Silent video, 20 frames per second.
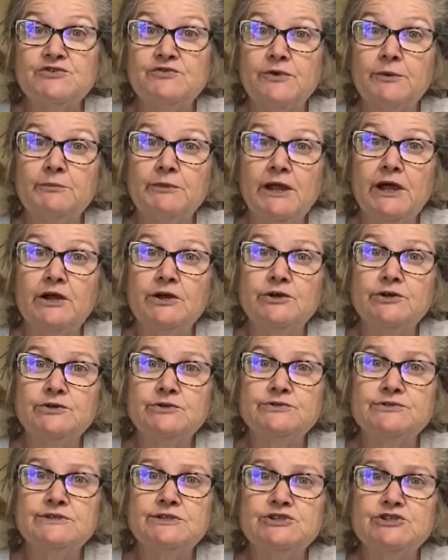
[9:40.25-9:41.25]
from
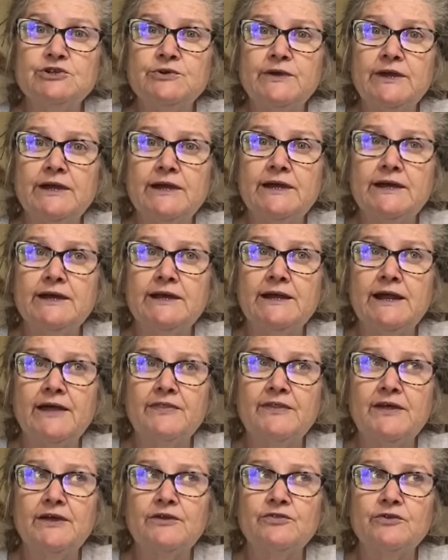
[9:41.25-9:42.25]
Lowe's that you get. I
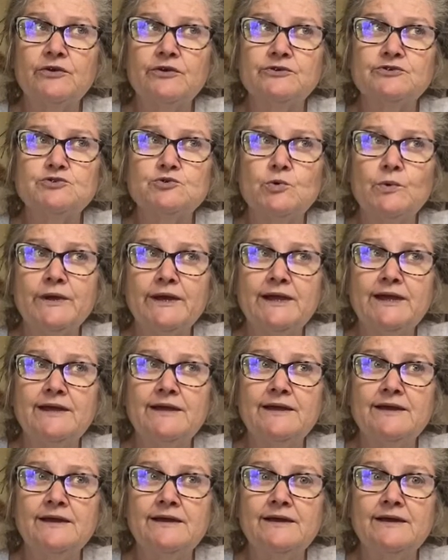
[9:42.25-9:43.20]
think they're $20,